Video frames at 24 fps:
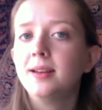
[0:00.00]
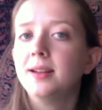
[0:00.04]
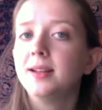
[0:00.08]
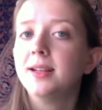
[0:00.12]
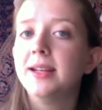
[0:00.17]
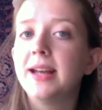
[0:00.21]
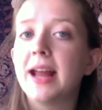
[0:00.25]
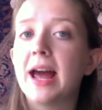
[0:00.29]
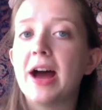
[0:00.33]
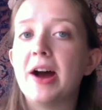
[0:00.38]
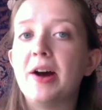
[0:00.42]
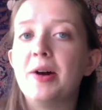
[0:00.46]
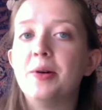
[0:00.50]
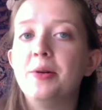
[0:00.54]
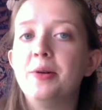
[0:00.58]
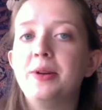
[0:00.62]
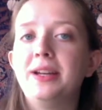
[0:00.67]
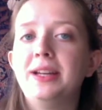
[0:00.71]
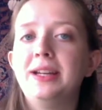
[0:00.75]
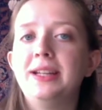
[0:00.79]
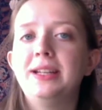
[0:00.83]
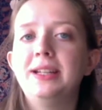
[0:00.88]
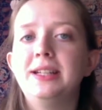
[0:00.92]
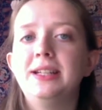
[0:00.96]
Now,
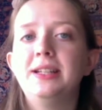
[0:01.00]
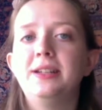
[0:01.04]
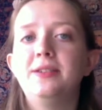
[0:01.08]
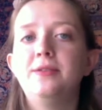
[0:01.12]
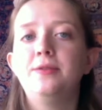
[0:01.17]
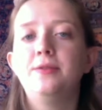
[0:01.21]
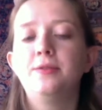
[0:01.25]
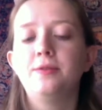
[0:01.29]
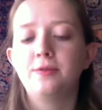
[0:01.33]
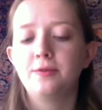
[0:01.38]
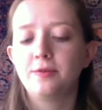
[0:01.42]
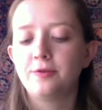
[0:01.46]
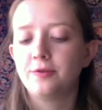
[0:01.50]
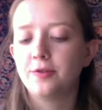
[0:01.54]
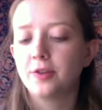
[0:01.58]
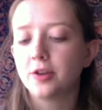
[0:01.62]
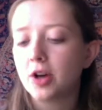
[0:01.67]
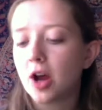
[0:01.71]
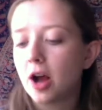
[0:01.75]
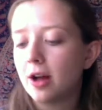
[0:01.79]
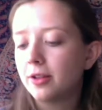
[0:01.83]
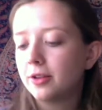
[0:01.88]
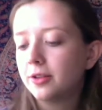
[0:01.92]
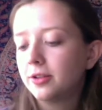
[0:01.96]
For
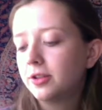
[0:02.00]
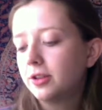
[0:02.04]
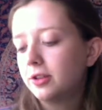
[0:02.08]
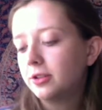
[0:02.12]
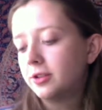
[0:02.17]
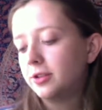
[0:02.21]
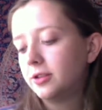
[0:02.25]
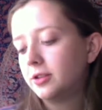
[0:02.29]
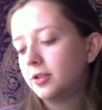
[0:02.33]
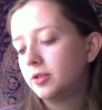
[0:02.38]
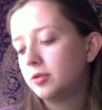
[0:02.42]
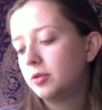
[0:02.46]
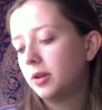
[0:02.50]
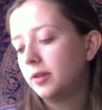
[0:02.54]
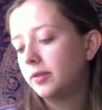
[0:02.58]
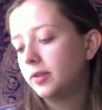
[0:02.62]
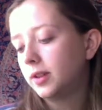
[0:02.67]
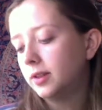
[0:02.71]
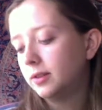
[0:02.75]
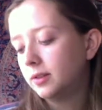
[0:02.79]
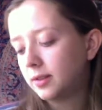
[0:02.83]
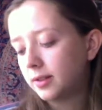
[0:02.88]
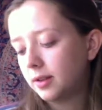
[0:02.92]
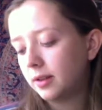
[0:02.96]
Colored Girls Who Have
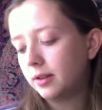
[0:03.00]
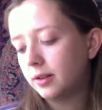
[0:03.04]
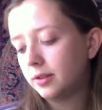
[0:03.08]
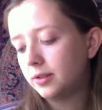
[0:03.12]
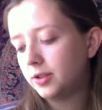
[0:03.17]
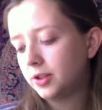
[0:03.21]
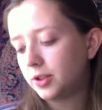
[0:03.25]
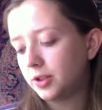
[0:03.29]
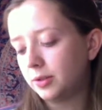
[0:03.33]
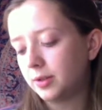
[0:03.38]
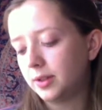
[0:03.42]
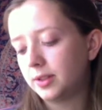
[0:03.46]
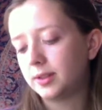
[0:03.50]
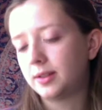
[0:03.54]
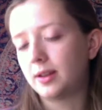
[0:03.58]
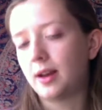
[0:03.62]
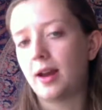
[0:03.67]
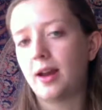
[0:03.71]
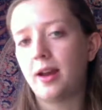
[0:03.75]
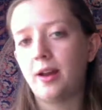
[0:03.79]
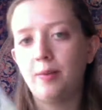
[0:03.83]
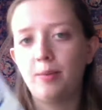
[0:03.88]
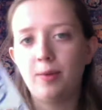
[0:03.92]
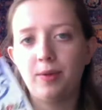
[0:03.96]
Considered
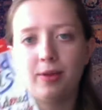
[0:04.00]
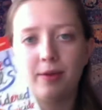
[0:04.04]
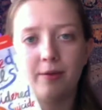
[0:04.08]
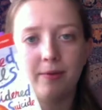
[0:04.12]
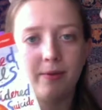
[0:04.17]
Suicide When the